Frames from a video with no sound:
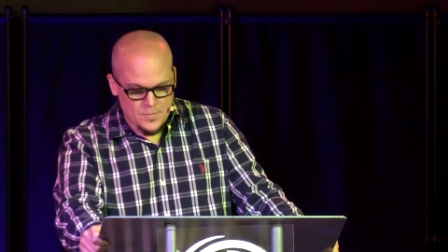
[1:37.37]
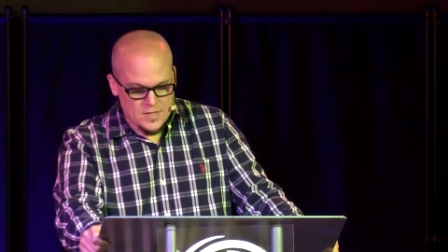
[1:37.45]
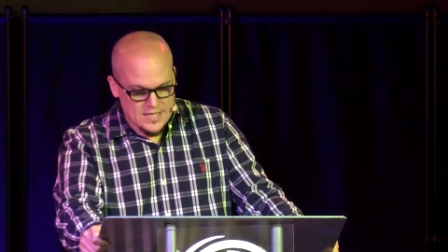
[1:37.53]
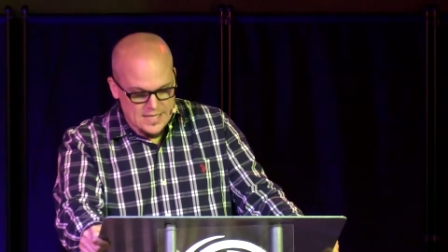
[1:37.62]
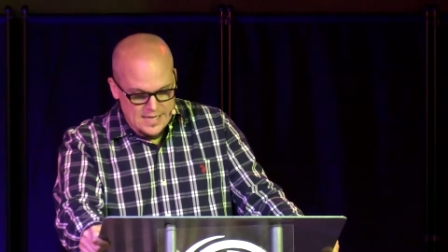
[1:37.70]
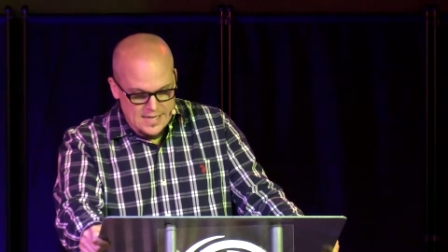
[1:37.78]

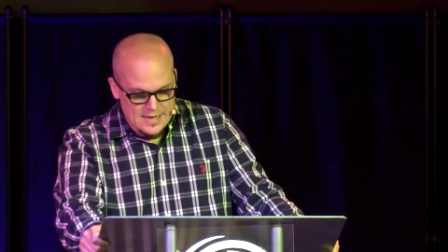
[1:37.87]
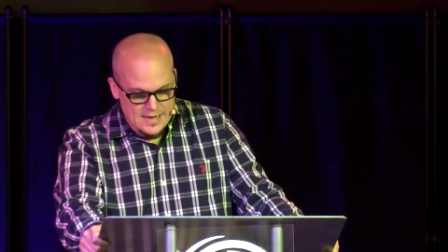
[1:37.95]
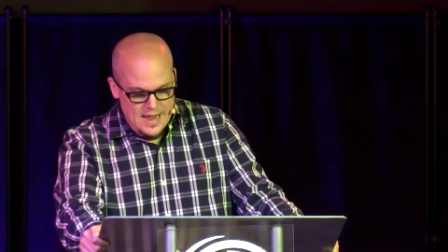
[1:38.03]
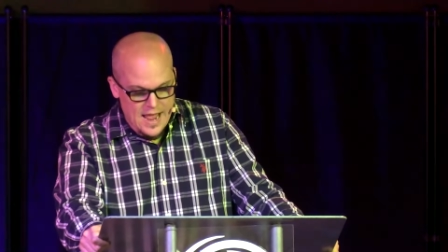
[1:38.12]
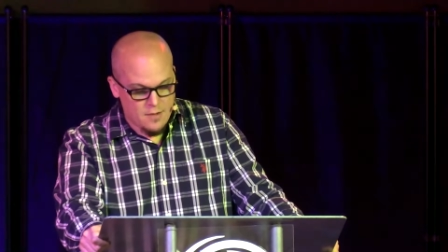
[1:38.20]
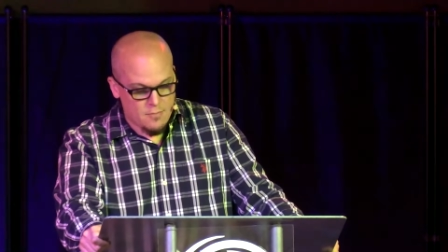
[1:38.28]
he
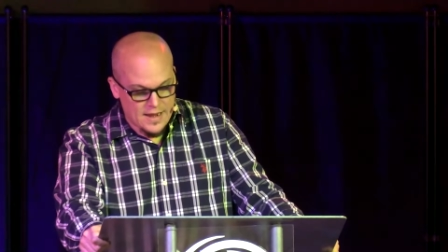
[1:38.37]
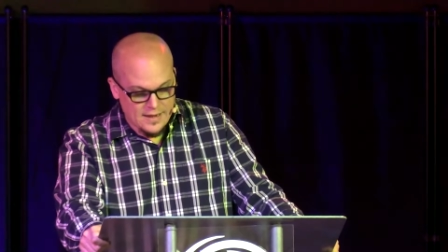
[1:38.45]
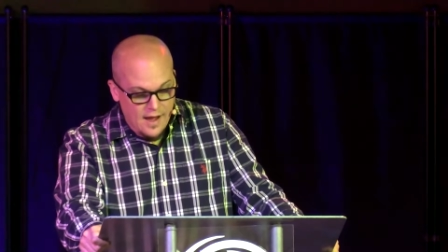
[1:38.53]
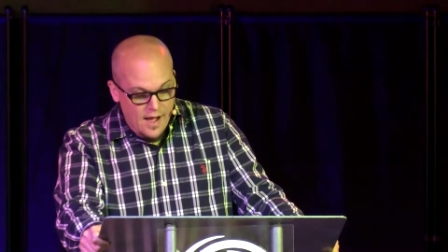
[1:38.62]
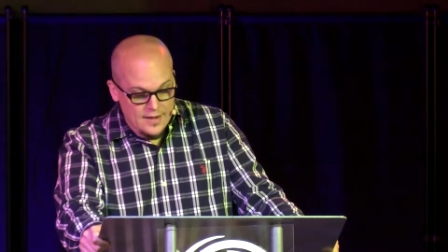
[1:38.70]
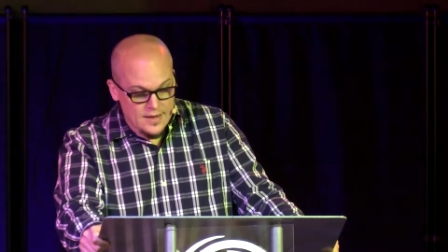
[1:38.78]
and by
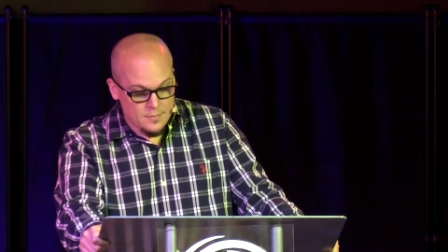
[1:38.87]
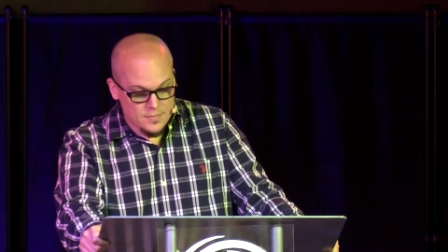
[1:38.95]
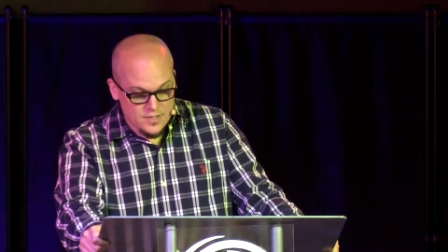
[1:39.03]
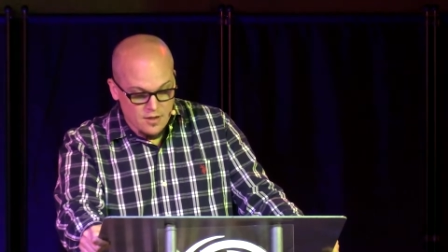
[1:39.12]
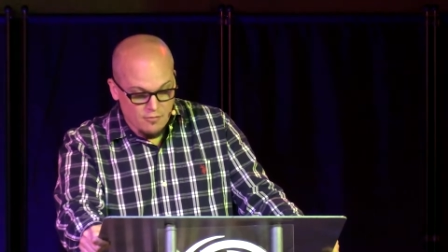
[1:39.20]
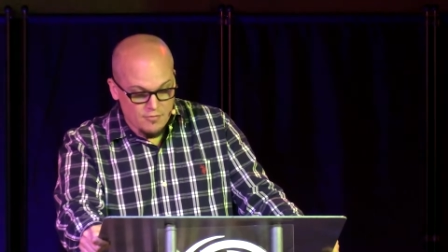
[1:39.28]
God
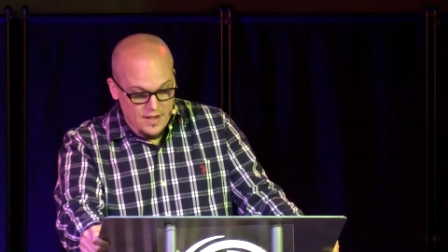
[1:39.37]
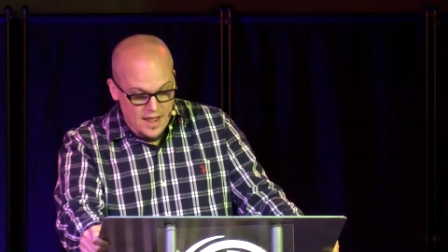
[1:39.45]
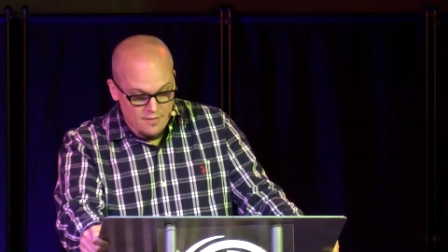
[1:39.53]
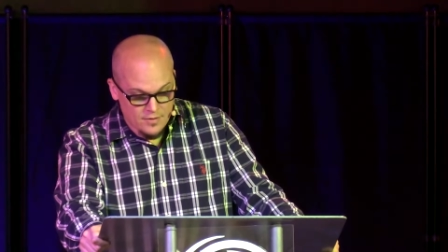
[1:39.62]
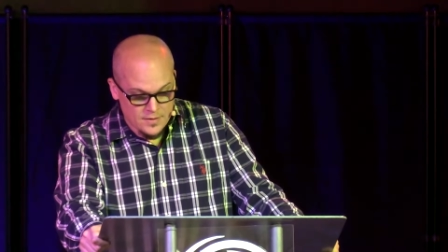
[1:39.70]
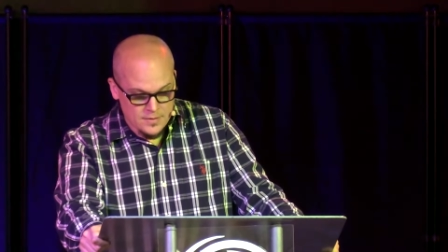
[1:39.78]
himself in
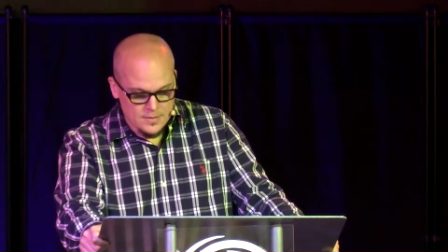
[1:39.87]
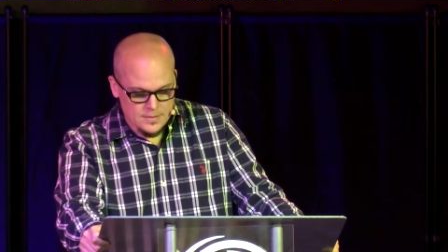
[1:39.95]
heaven.